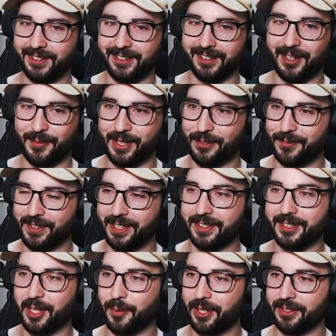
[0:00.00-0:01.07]
I'm here for this.
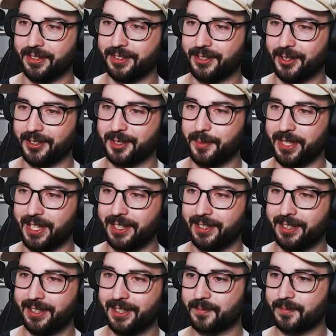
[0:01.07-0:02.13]
Come on. Talk to me then.